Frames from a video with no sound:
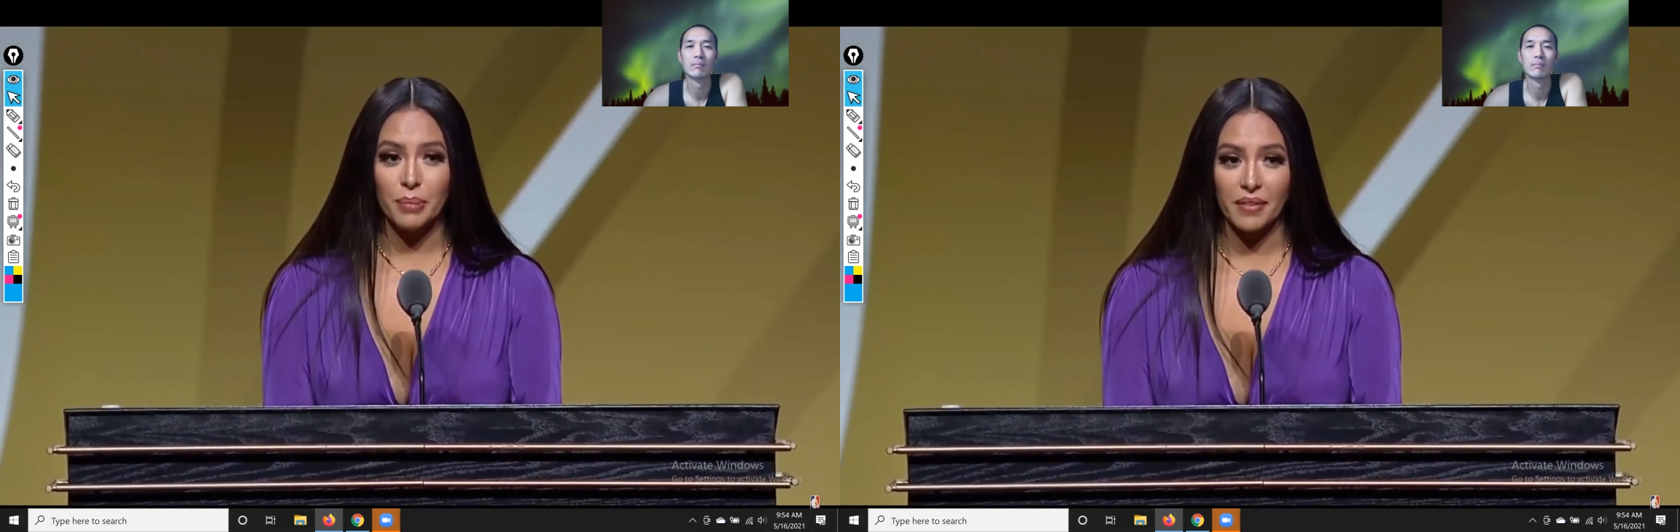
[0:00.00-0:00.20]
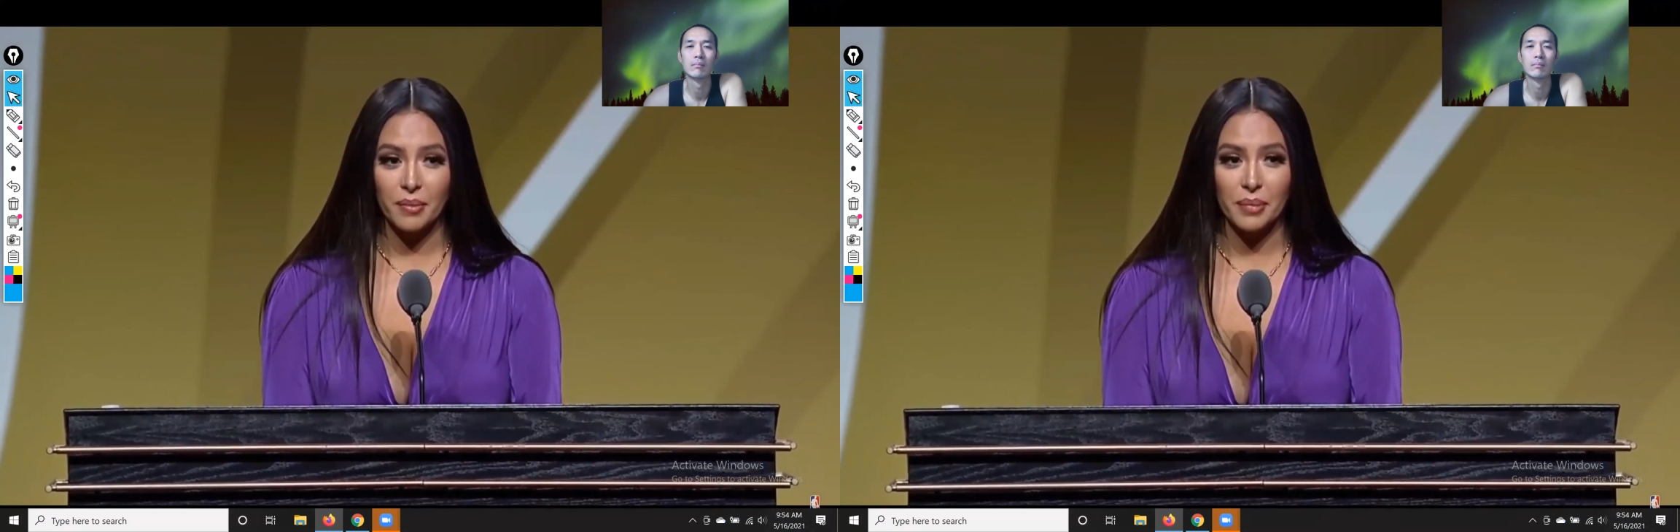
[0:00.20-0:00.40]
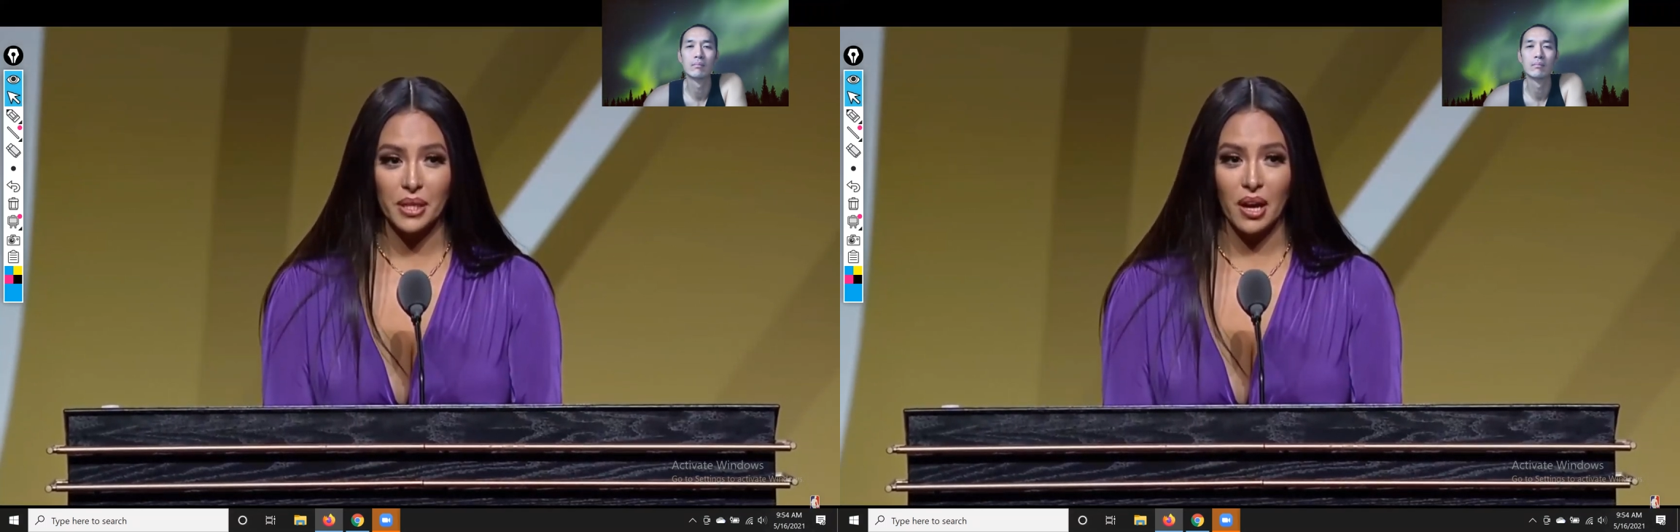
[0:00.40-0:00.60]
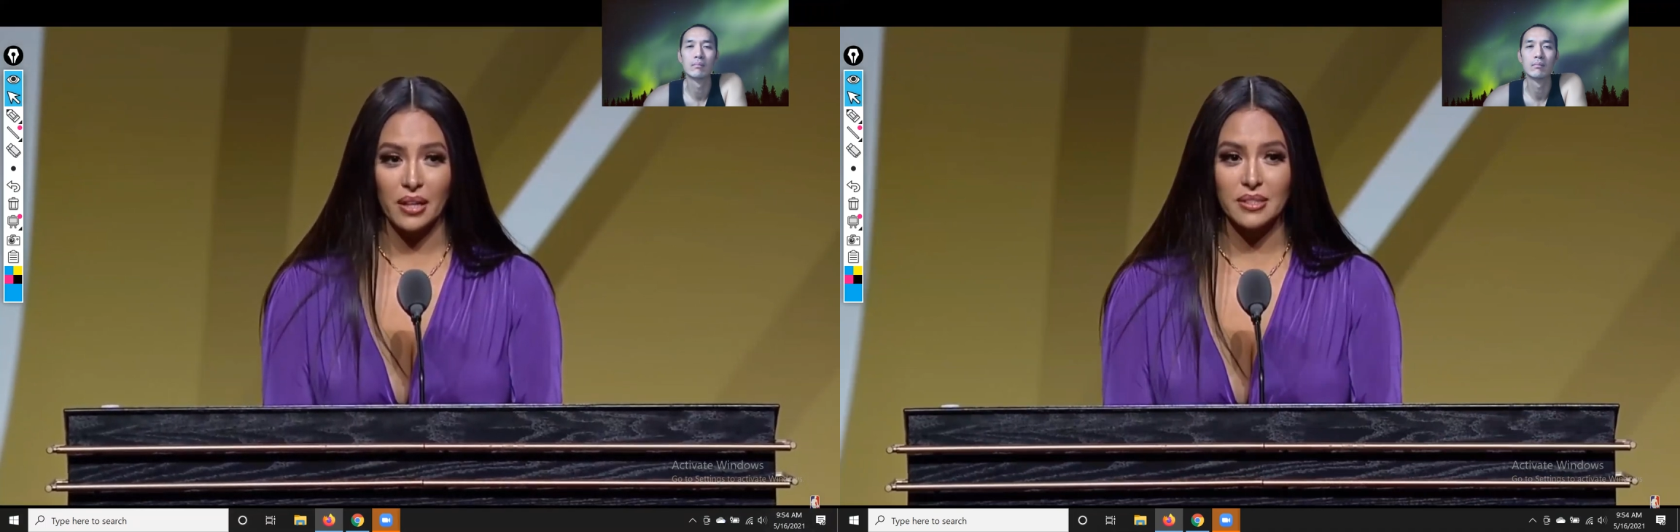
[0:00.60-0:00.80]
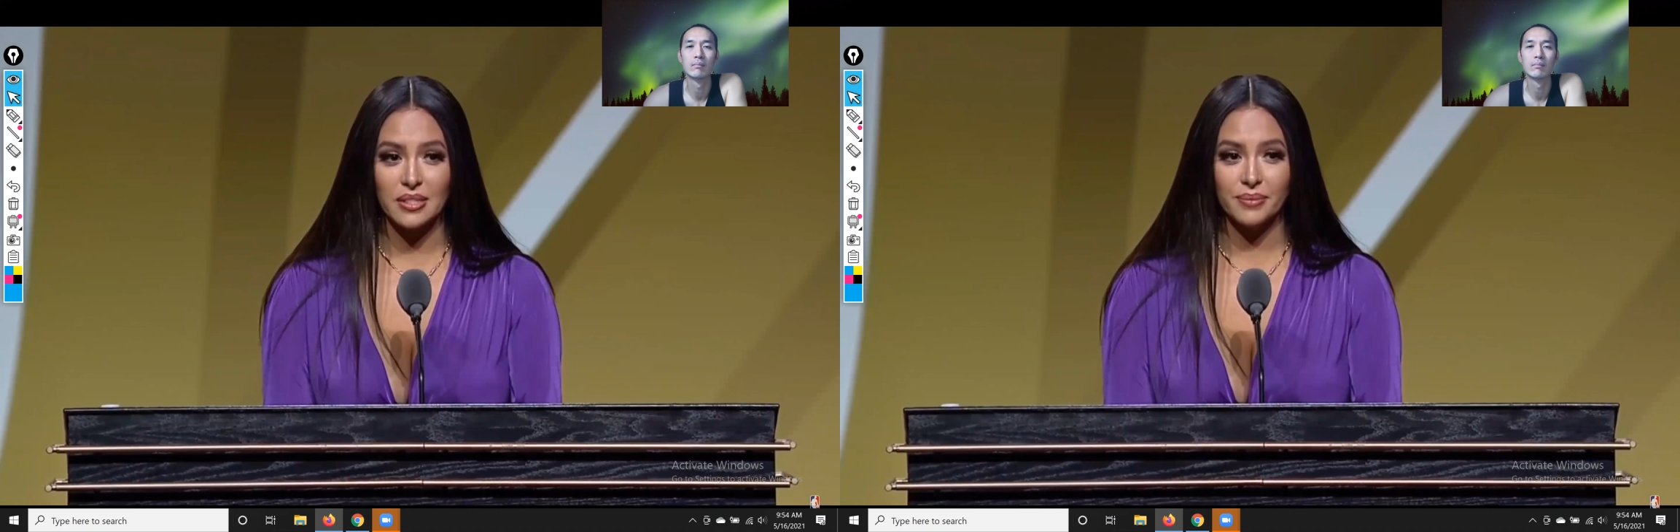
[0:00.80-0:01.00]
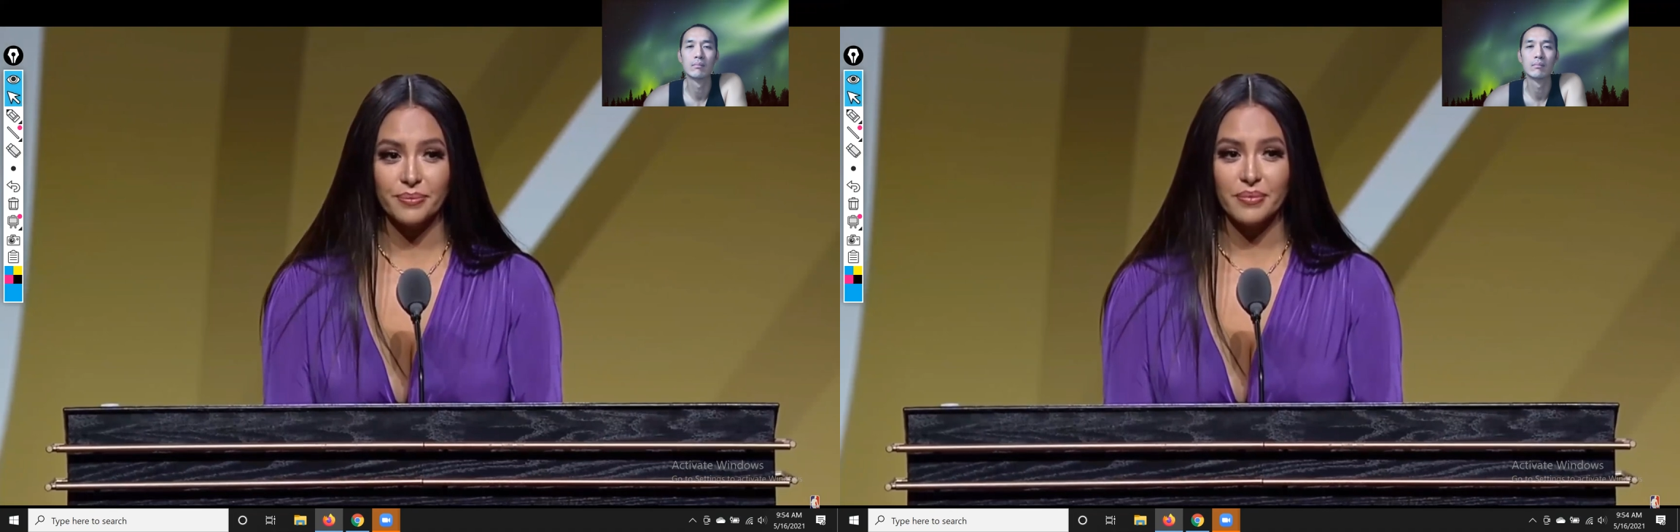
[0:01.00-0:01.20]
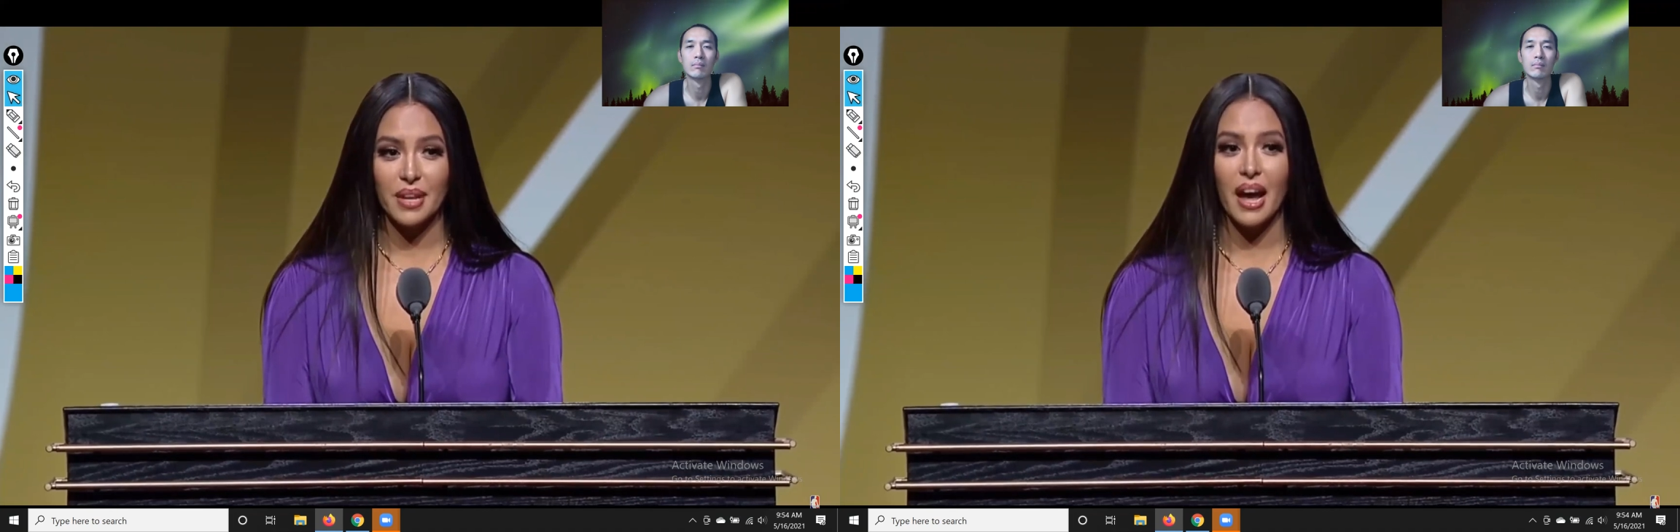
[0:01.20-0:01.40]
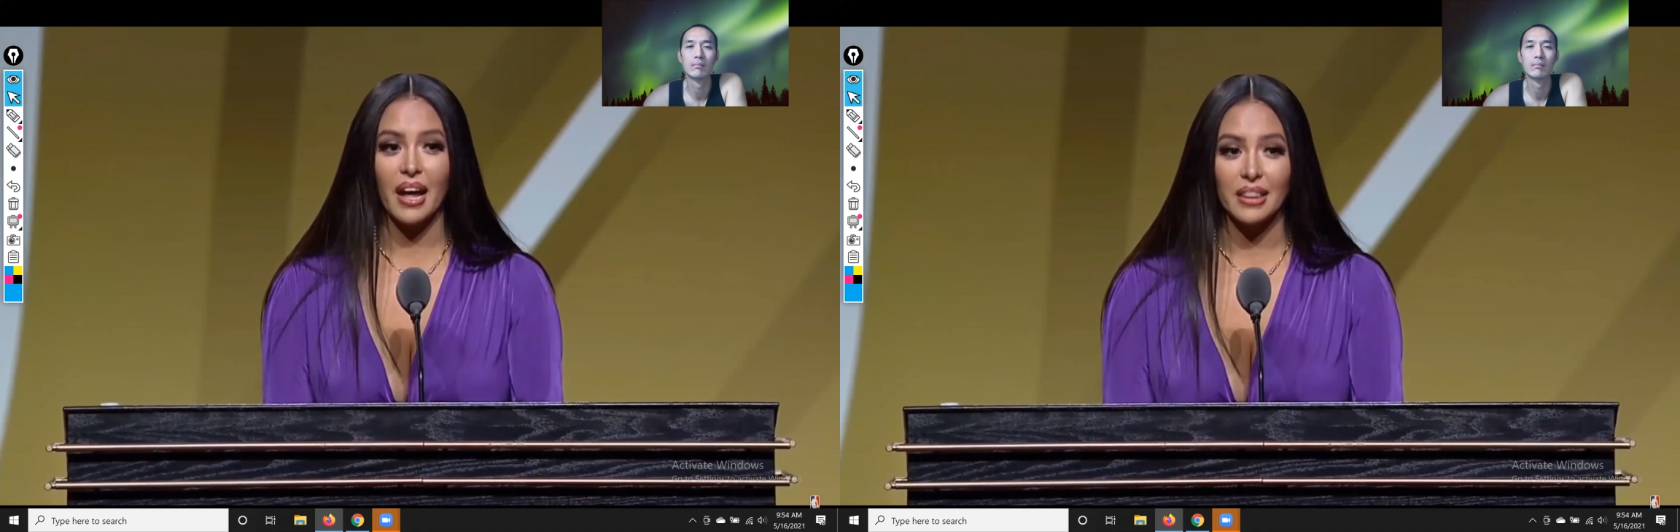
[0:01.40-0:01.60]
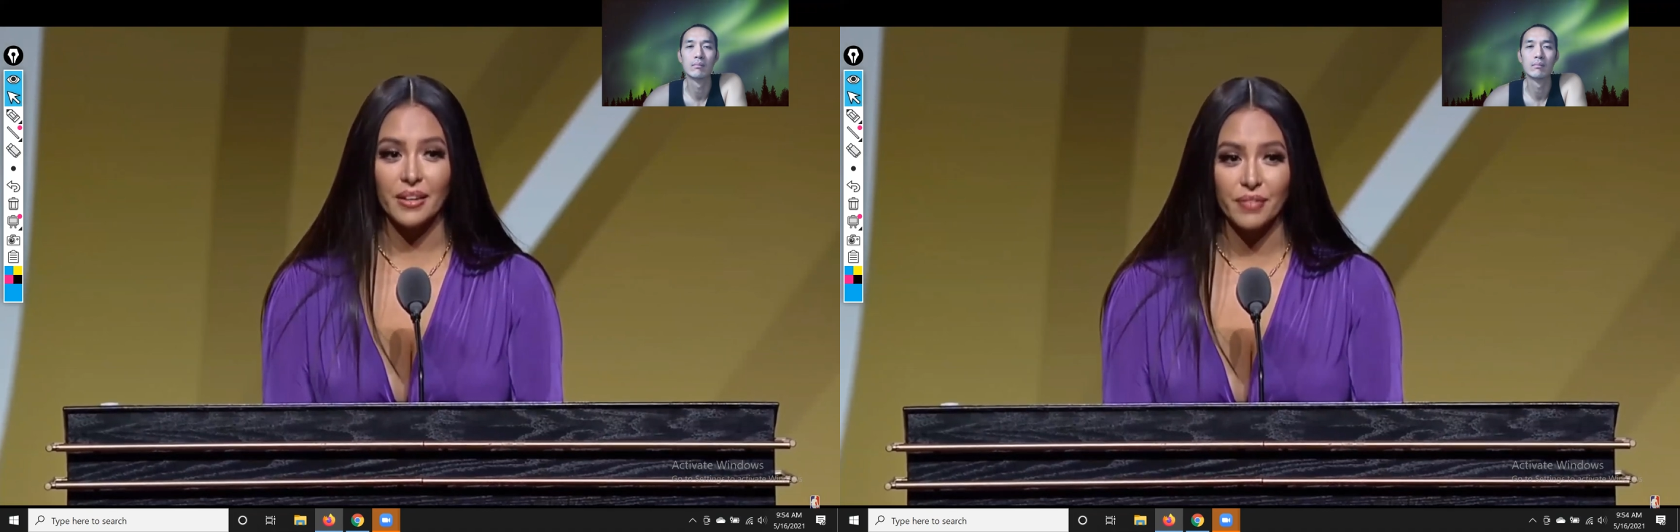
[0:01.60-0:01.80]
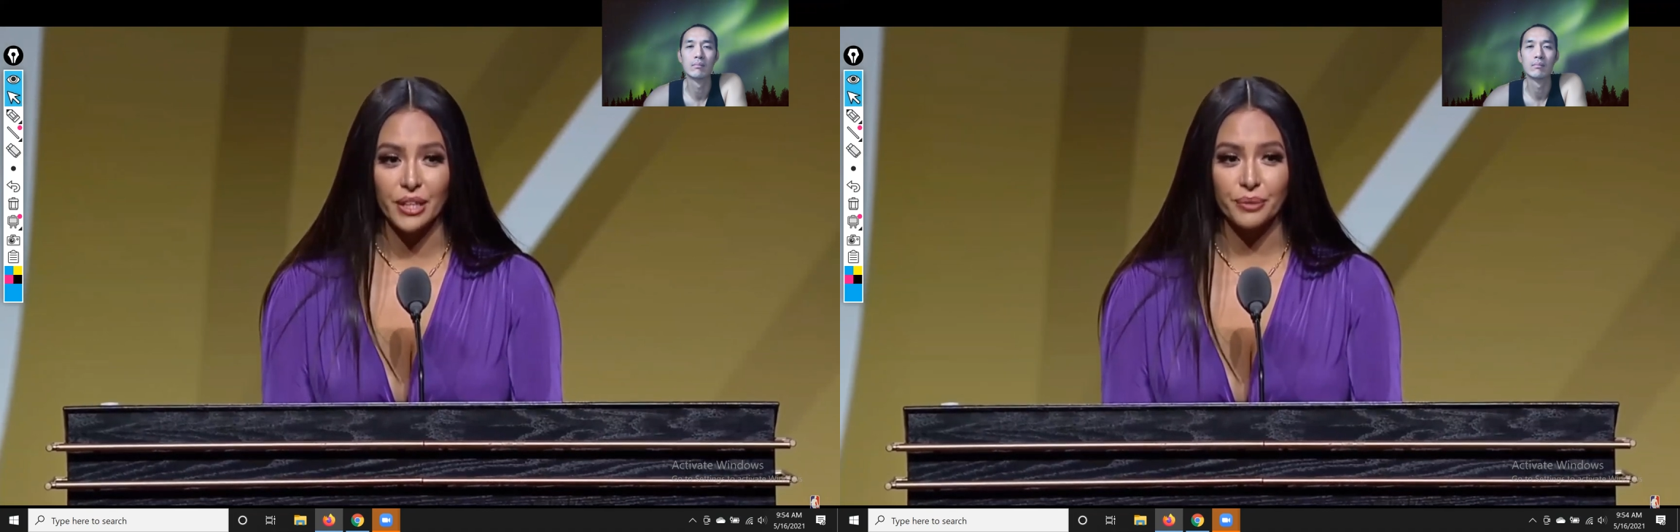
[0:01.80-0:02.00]
above and beyond. I
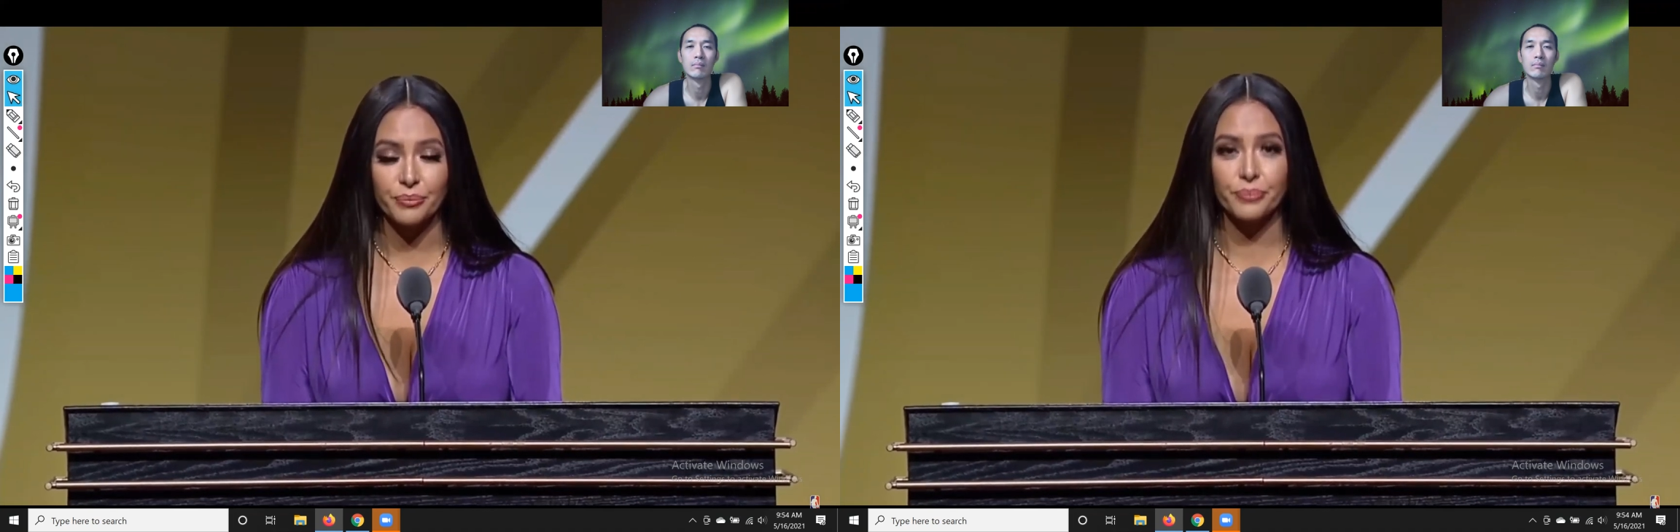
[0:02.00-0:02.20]
love you.